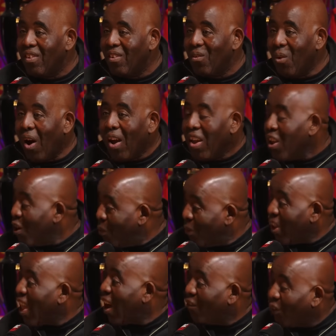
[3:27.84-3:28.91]
Right? He'll
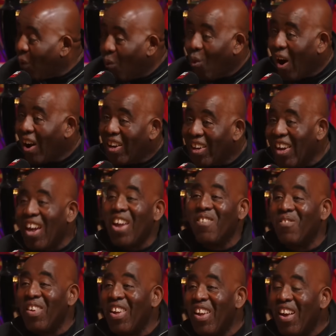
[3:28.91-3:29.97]
be out for 1
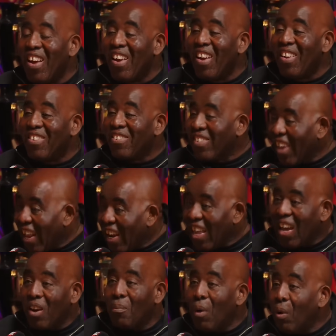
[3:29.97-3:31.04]
game. Skelly
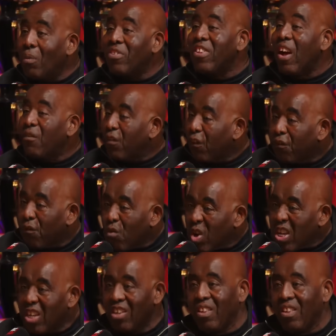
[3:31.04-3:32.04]
at the moment's out for 3.